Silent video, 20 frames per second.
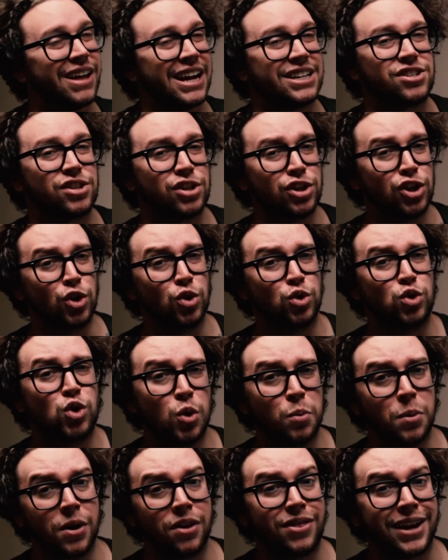That's the
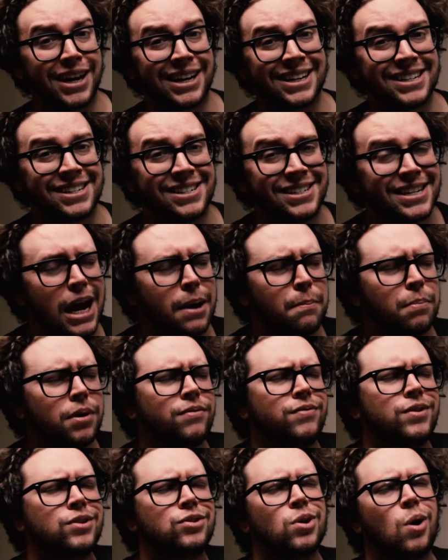YouTuber thing to say. But
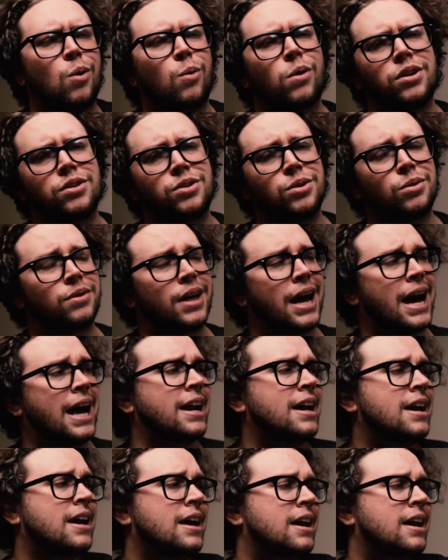if you don't want to do that,